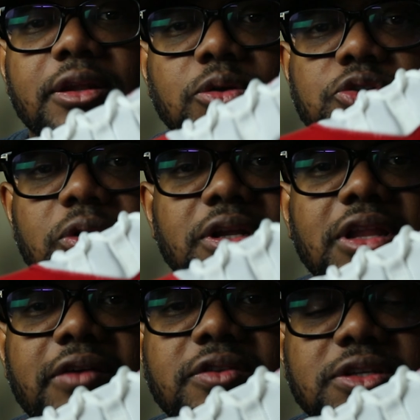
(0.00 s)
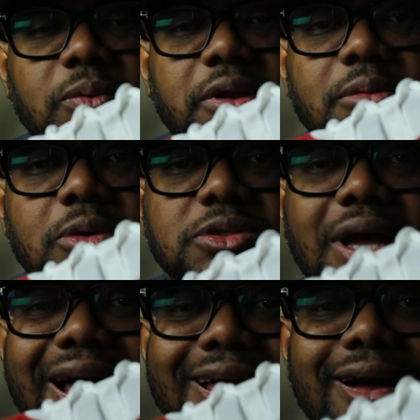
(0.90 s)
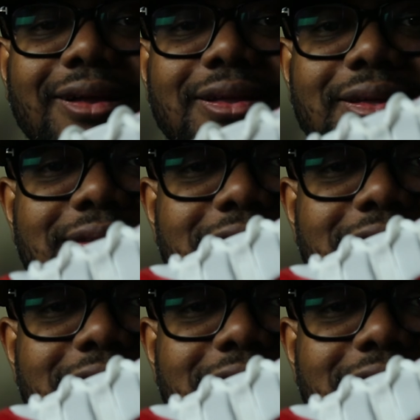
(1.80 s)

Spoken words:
know, Jordan 11s are one of the most iconic